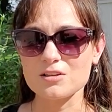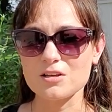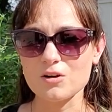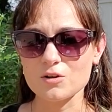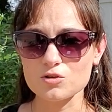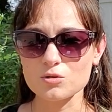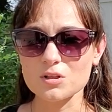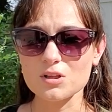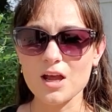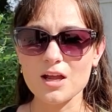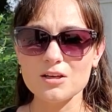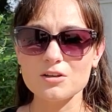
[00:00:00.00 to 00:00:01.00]
near a tree
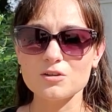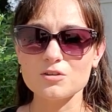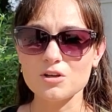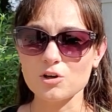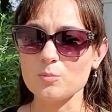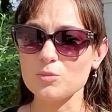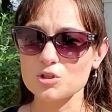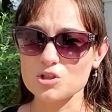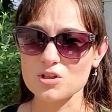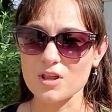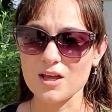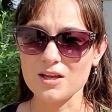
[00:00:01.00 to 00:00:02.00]
line or near a
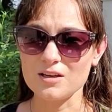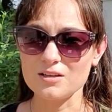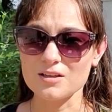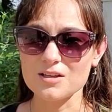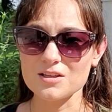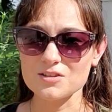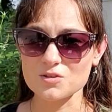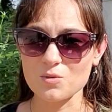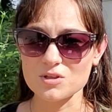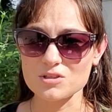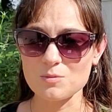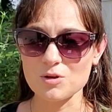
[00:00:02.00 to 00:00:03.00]
bush line is
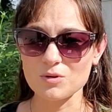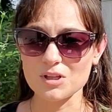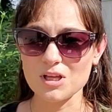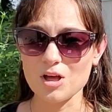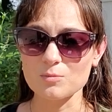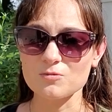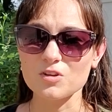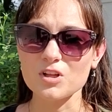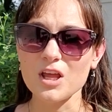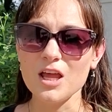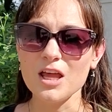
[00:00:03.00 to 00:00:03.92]
going to be really helpful.